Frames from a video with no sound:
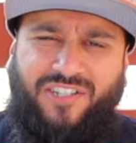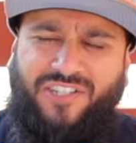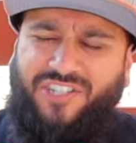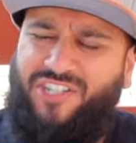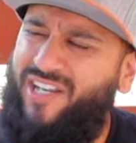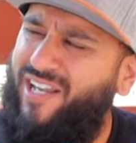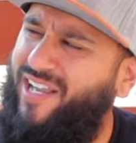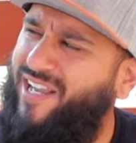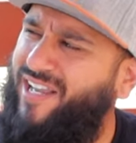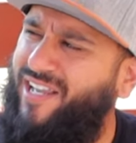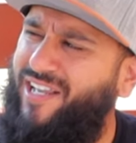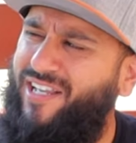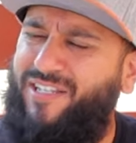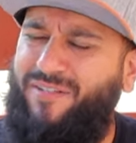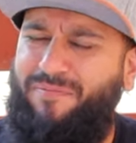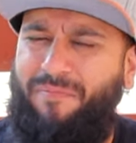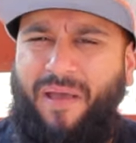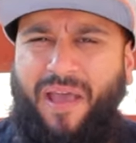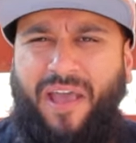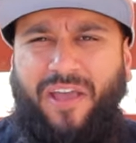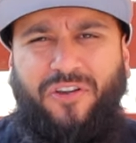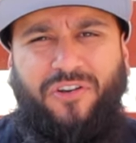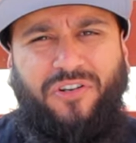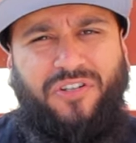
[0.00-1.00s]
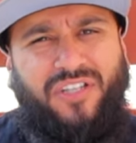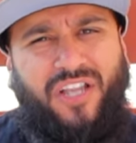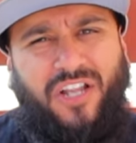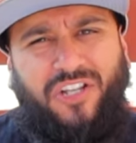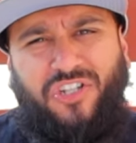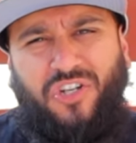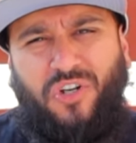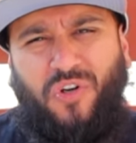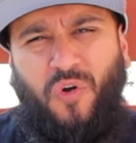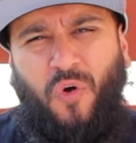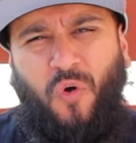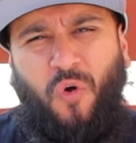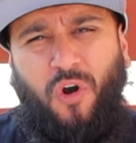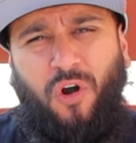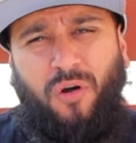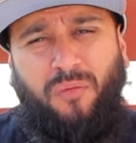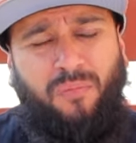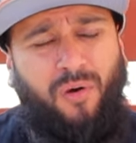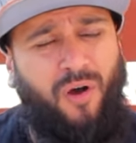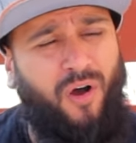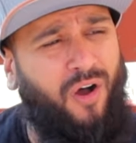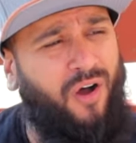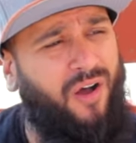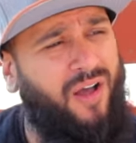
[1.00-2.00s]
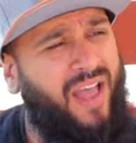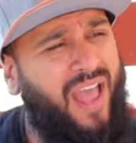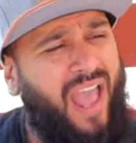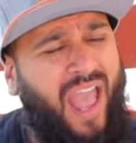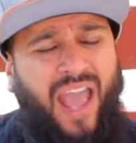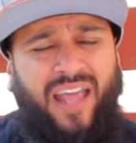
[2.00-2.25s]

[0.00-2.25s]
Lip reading: Jeez, man, you're such a cornball.